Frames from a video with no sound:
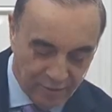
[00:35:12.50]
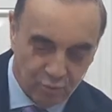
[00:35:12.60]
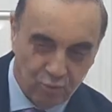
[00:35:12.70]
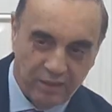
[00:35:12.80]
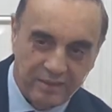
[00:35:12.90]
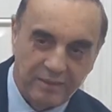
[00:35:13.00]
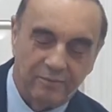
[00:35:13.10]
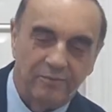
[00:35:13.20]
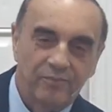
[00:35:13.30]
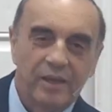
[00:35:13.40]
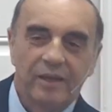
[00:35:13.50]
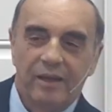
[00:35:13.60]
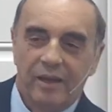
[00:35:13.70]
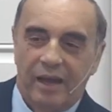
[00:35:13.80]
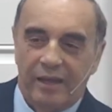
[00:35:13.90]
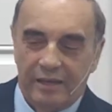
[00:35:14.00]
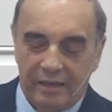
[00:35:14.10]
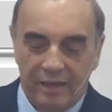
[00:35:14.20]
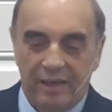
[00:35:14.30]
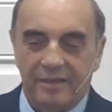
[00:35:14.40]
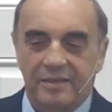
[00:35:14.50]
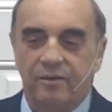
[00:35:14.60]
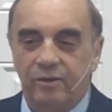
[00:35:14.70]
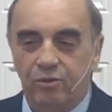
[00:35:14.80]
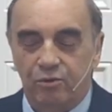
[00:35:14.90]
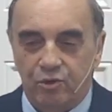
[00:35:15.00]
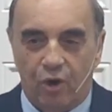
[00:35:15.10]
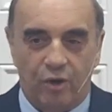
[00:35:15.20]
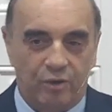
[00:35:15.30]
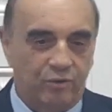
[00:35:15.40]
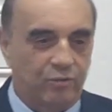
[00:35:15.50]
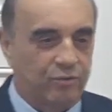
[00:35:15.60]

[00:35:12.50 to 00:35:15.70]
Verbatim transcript: the joints. It's the connection